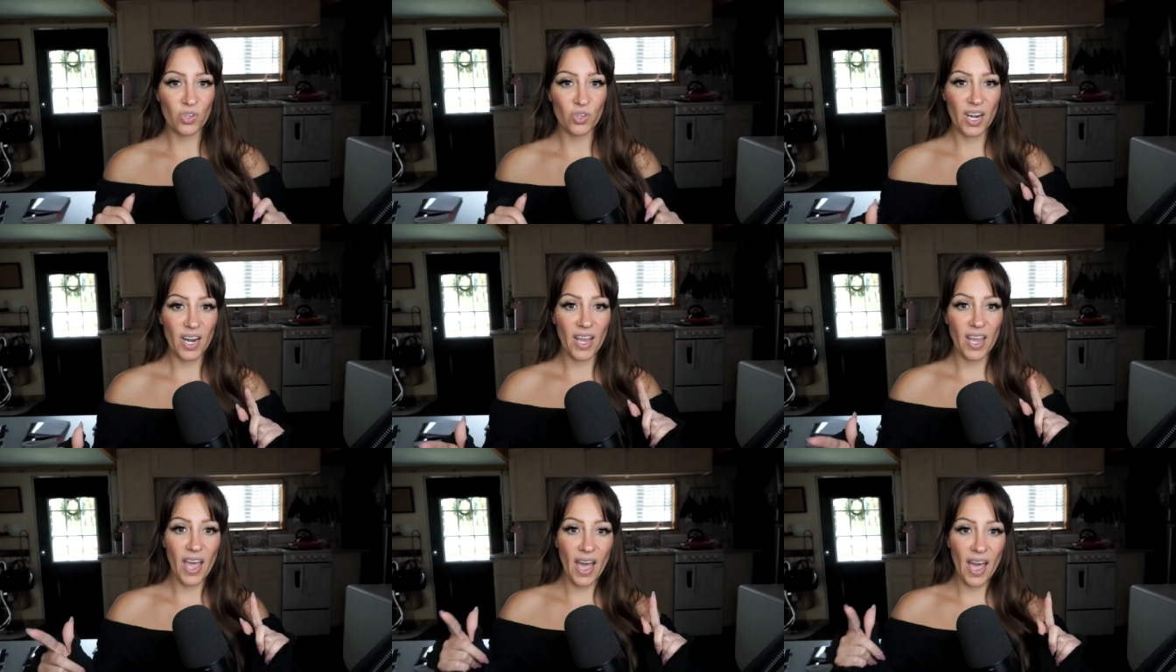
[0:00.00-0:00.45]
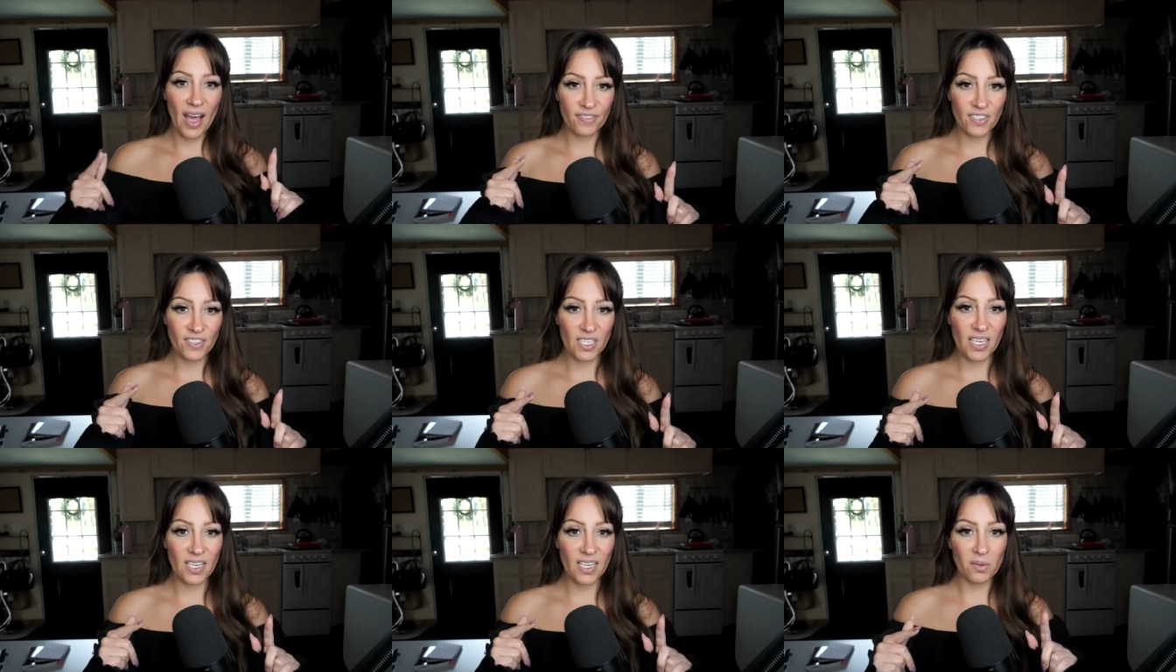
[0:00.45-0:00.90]
or that I have
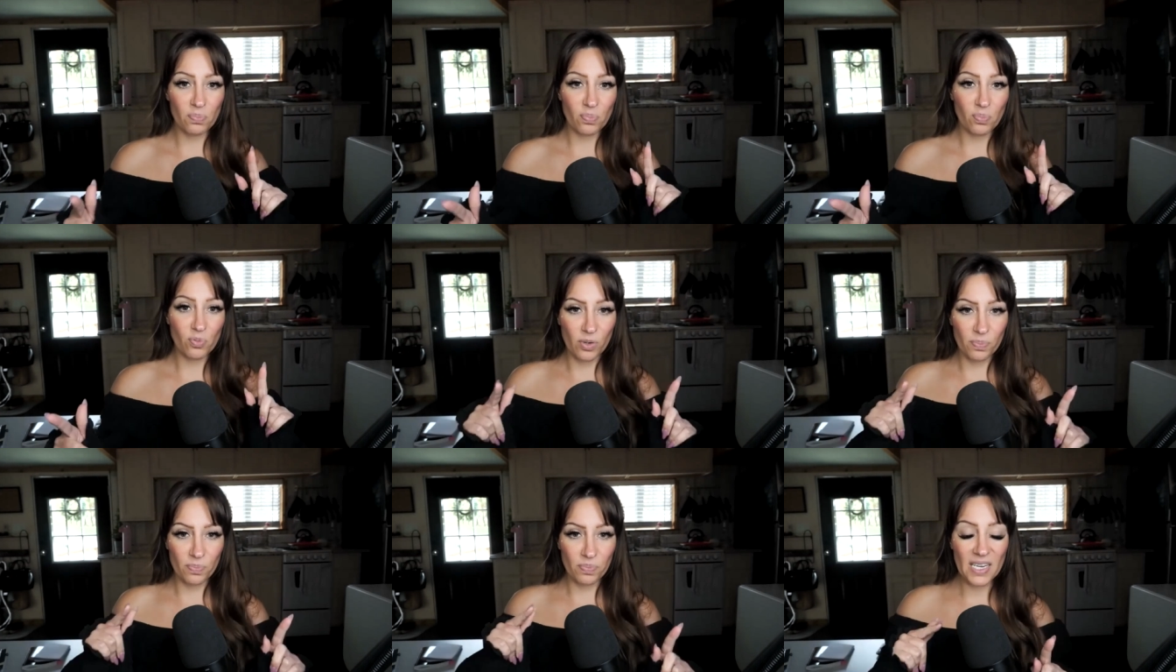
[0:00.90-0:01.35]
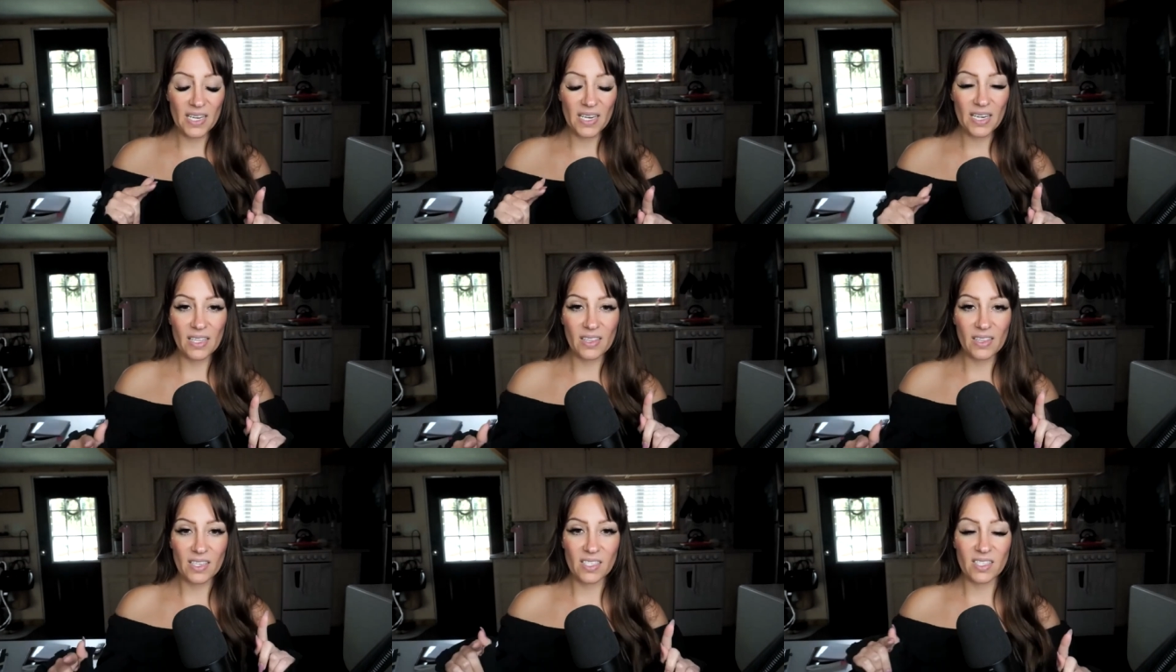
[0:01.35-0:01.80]
to keep
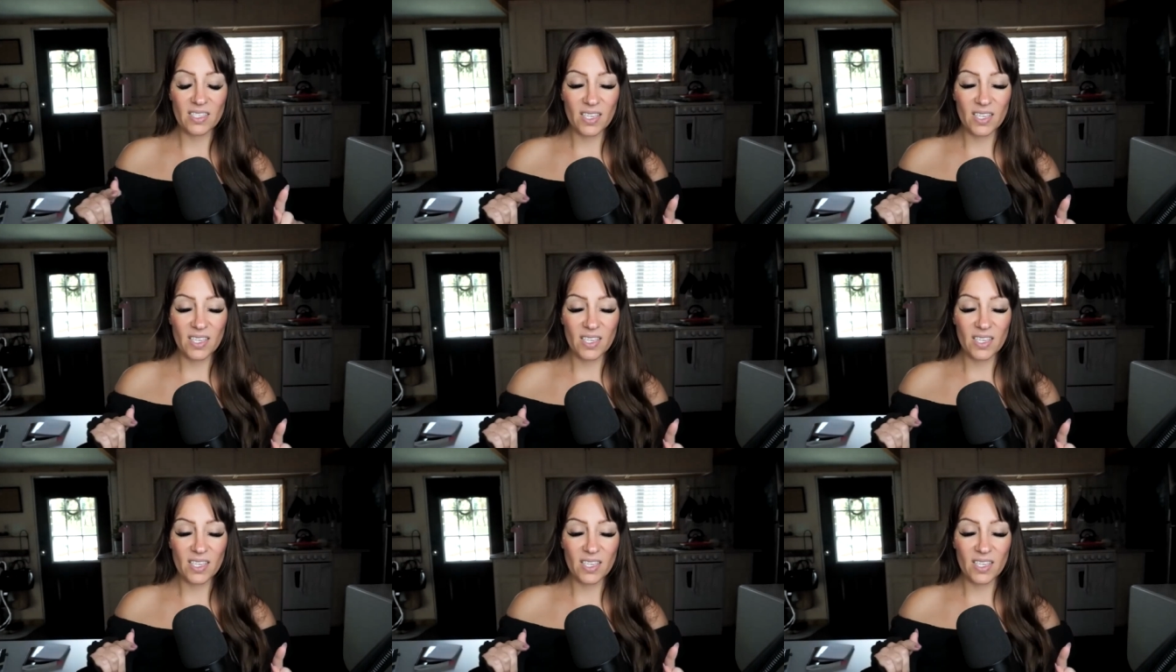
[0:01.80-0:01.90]
repeating this